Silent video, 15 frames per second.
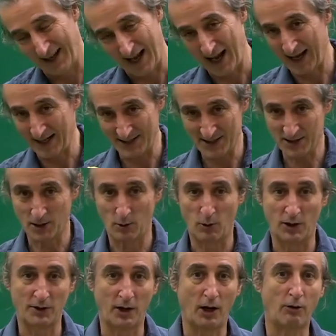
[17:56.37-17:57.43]
and so
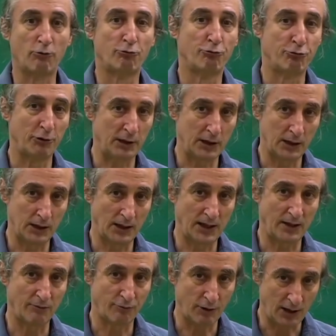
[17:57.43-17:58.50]
on are
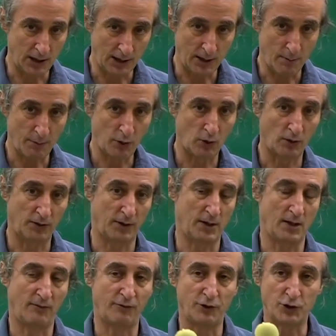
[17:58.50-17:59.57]
really, really important.
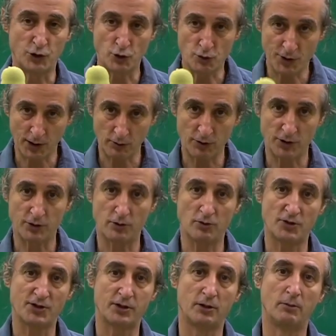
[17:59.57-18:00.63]
If you don't
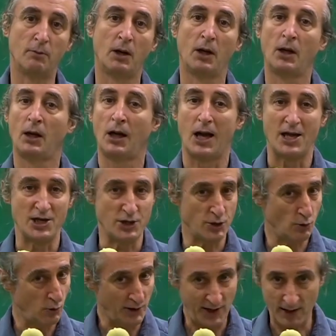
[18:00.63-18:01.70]
use them,
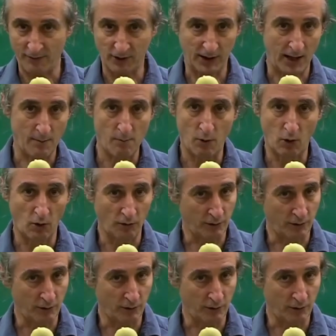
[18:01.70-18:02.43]
you will never get more